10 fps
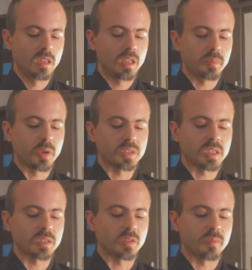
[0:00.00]
The
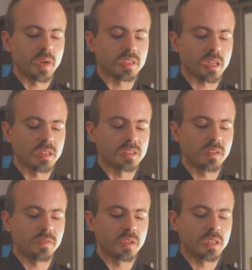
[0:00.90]
process of magical
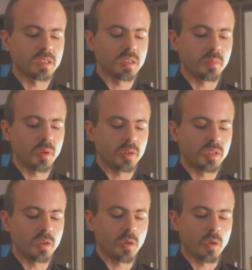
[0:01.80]
symphony is employing
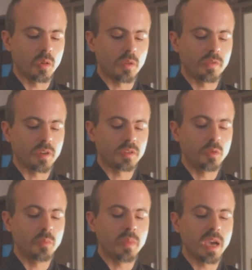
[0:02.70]
the whole of
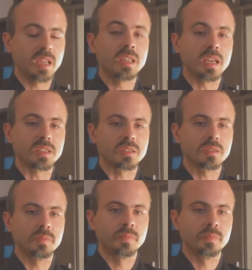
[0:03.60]
humaneness,